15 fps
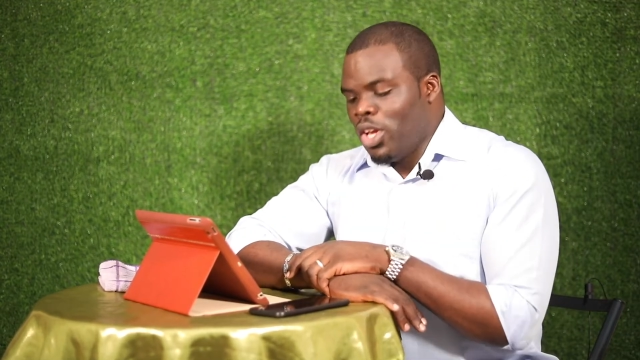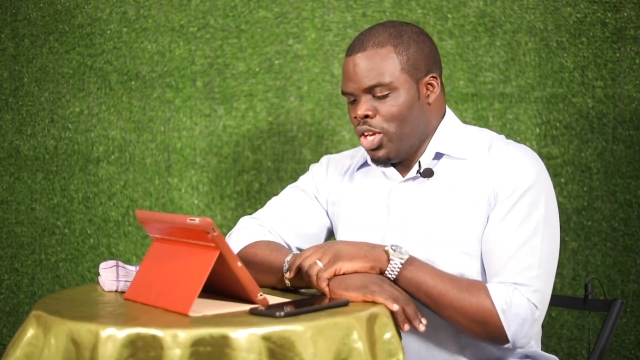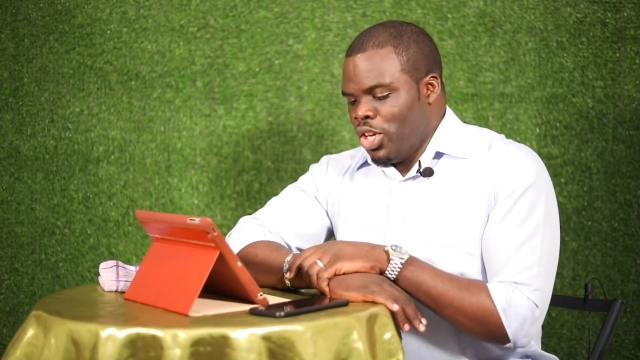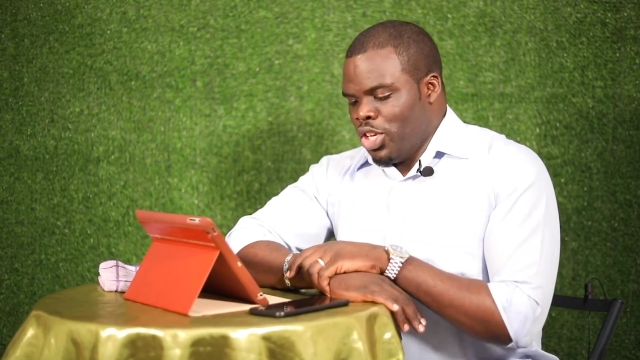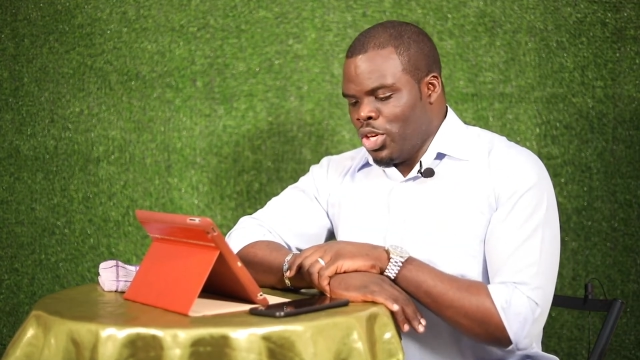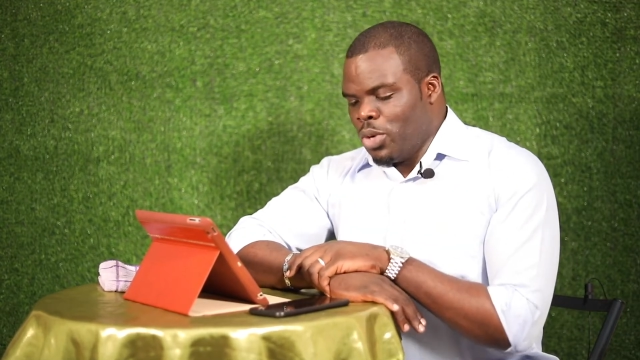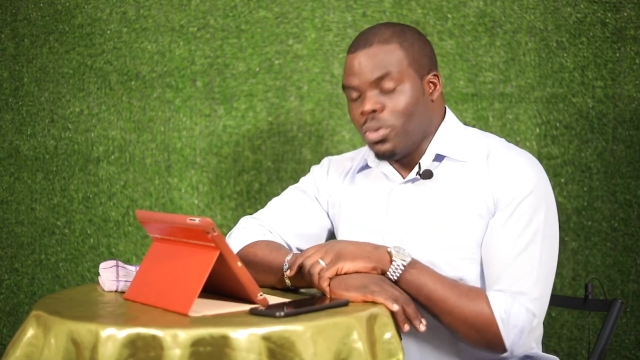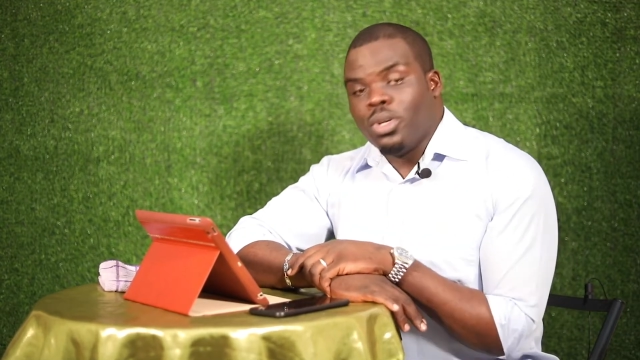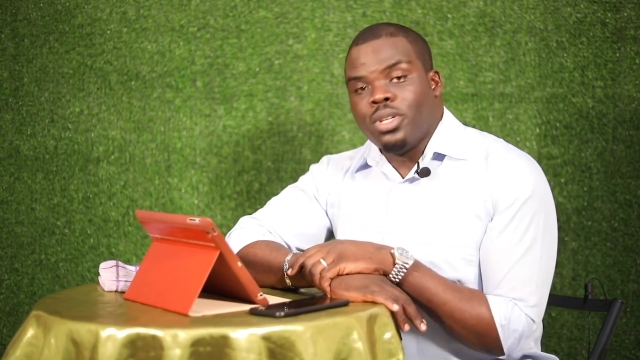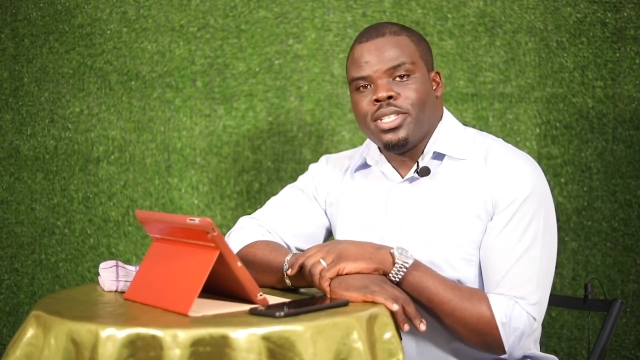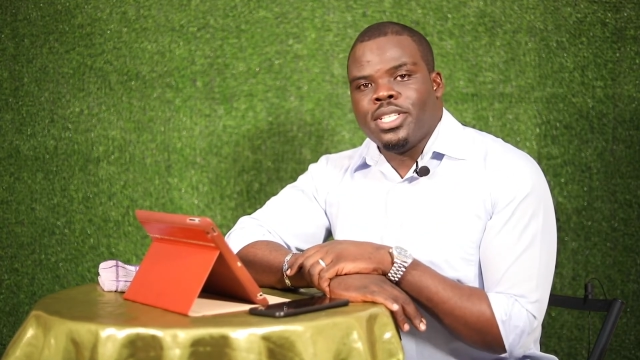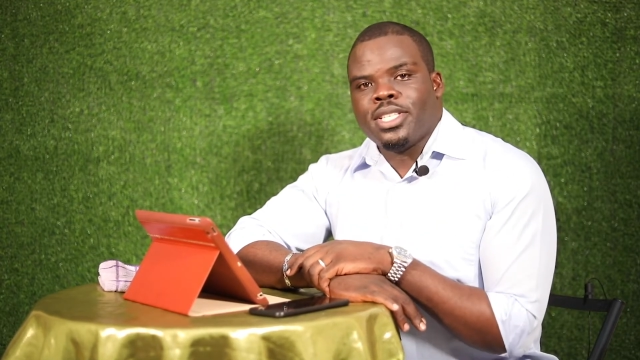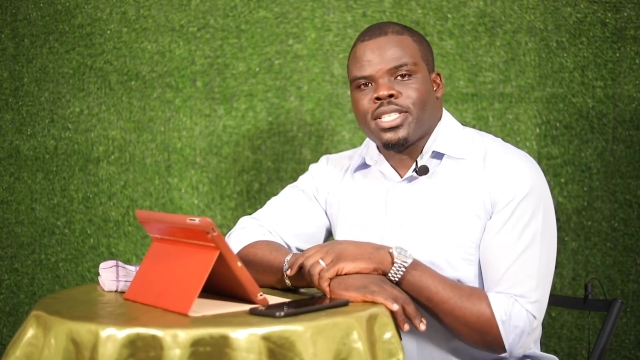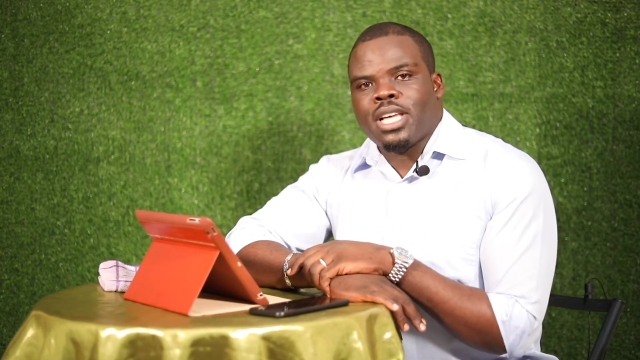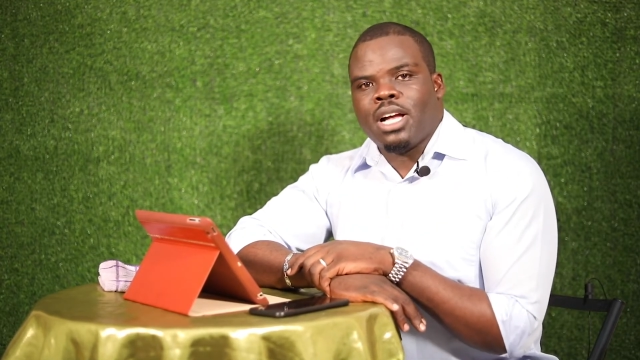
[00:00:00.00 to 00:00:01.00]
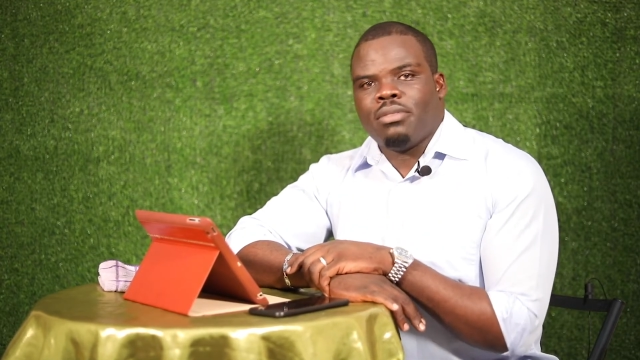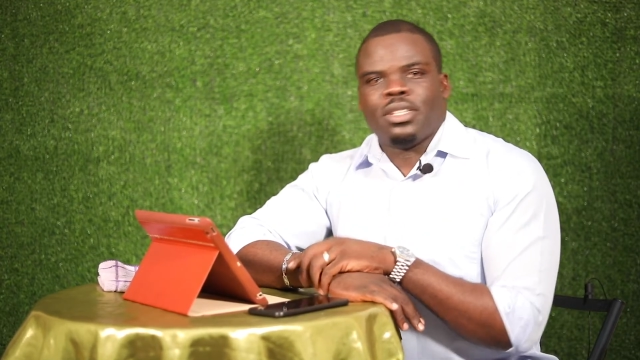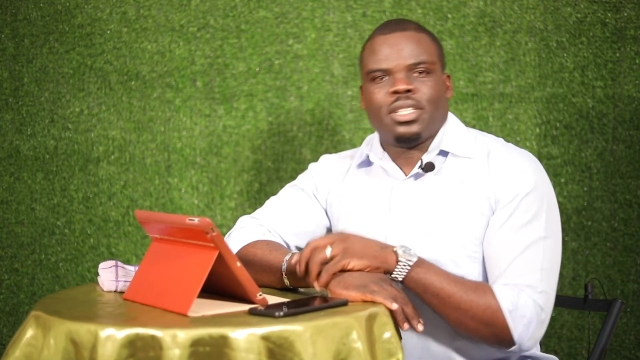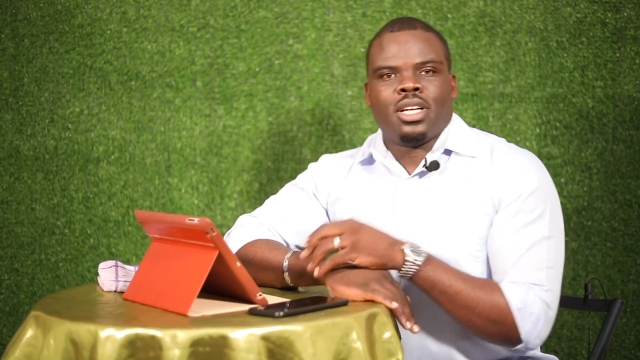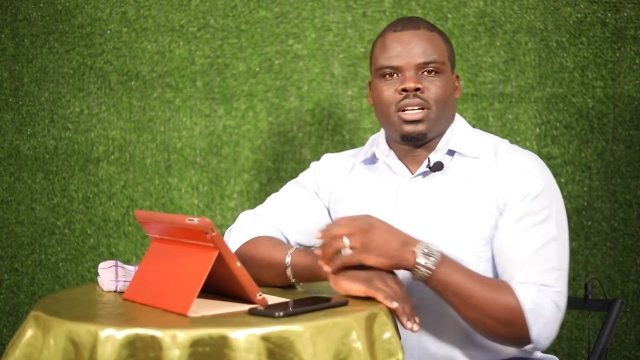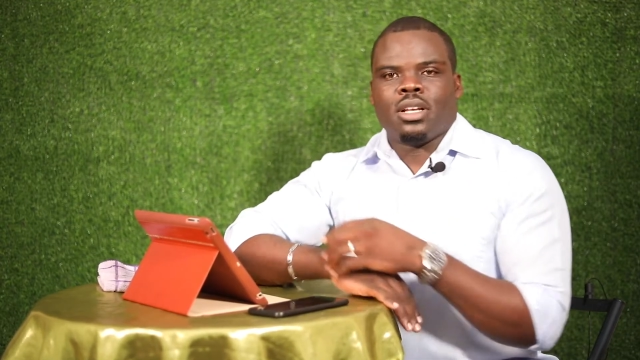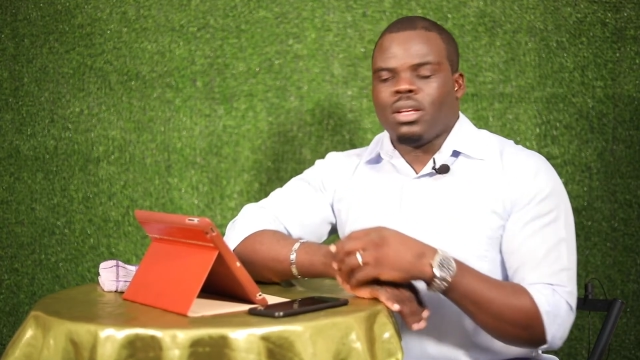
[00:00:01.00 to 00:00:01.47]
you will discover
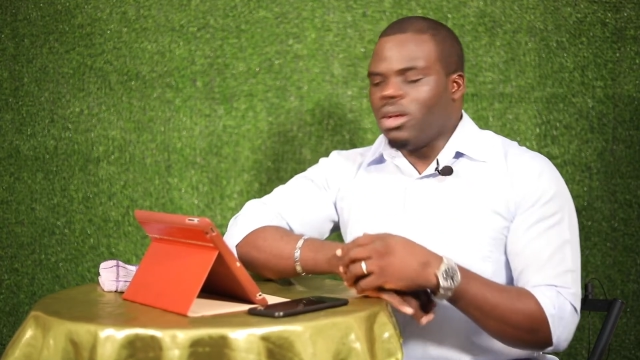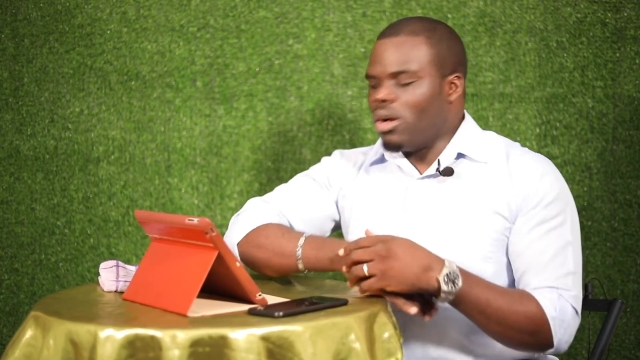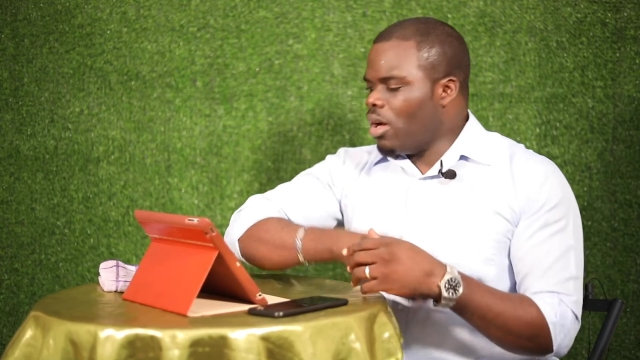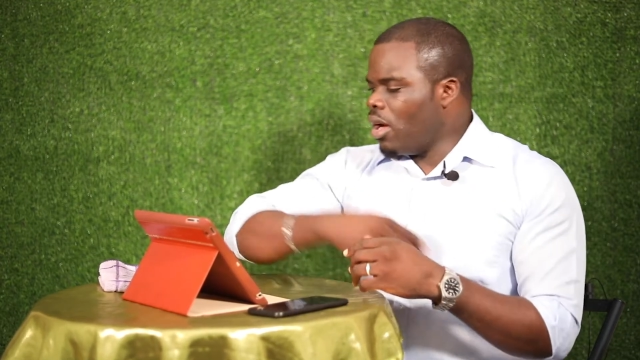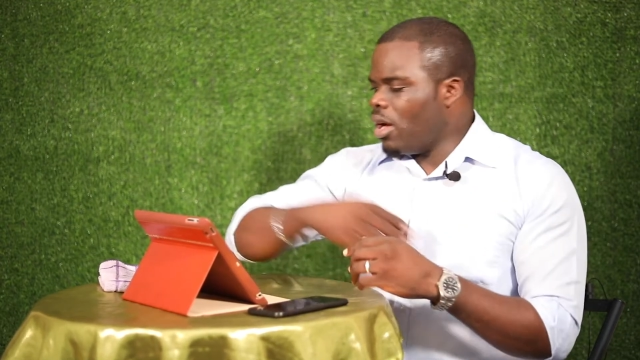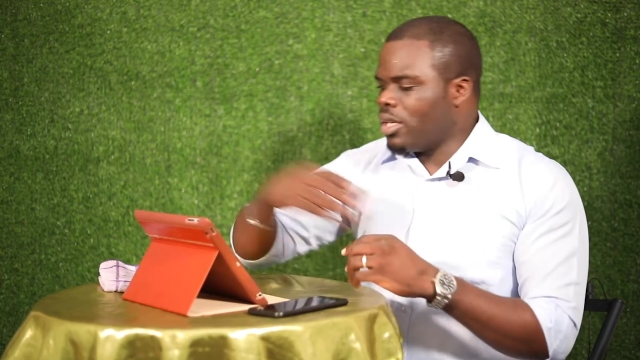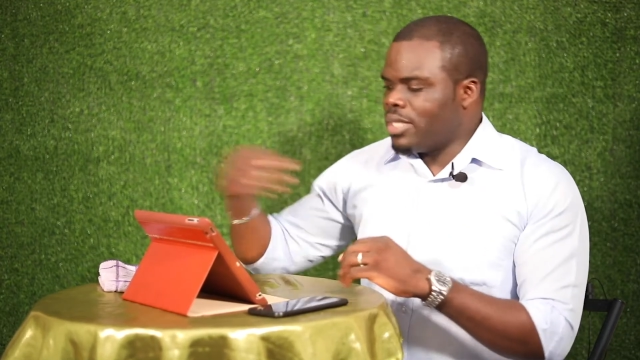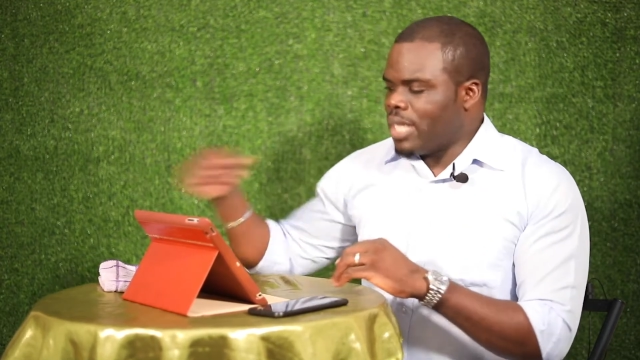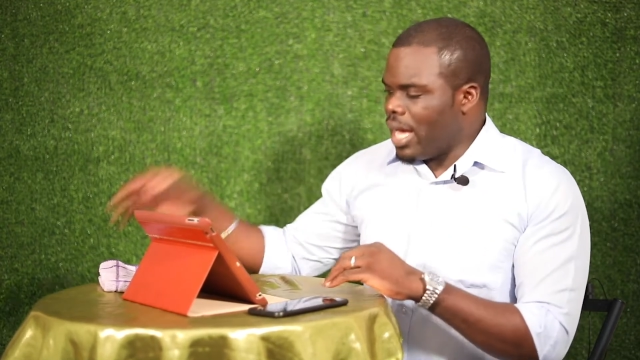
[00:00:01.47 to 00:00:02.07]
that God